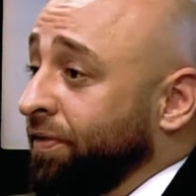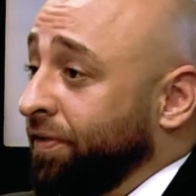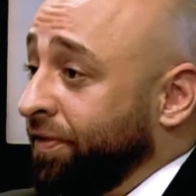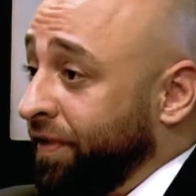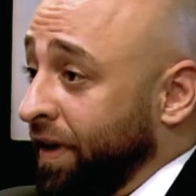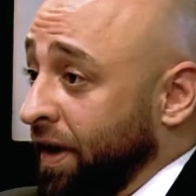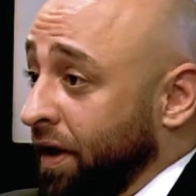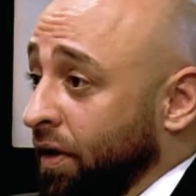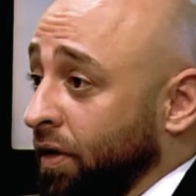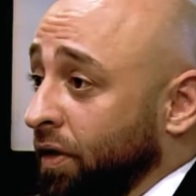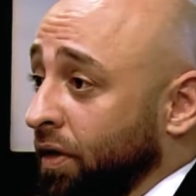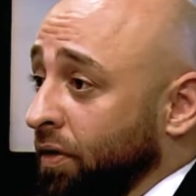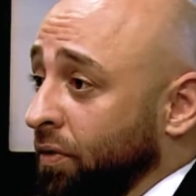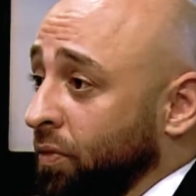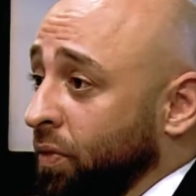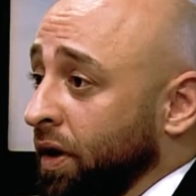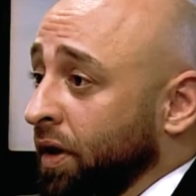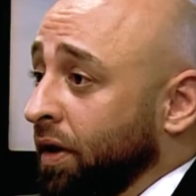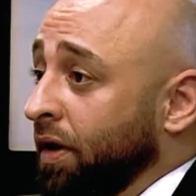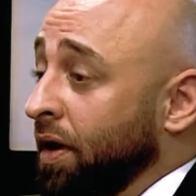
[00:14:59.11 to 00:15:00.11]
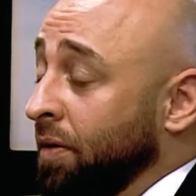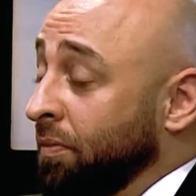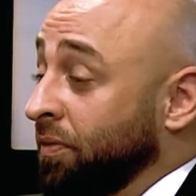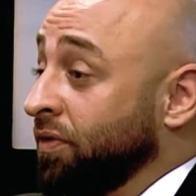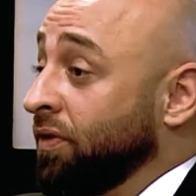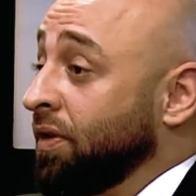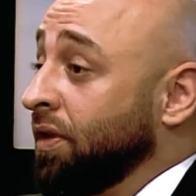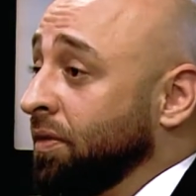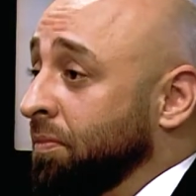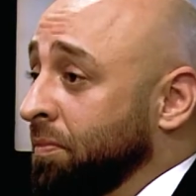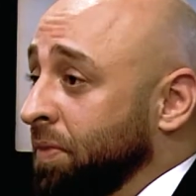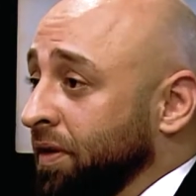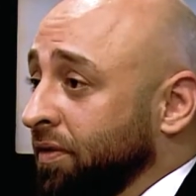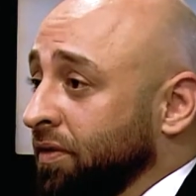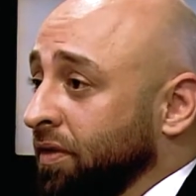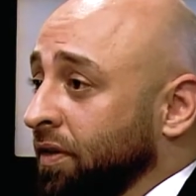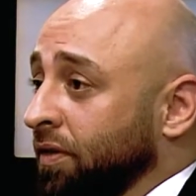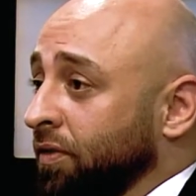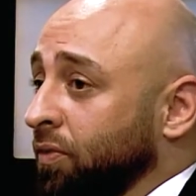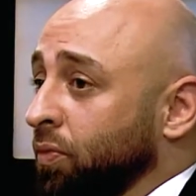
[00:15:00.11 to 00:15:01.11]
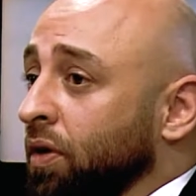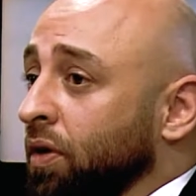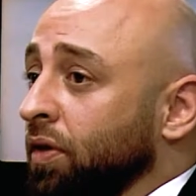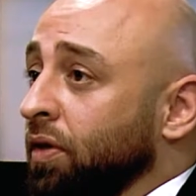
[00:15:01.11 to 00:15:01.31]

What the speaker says: fear when it comes to the business?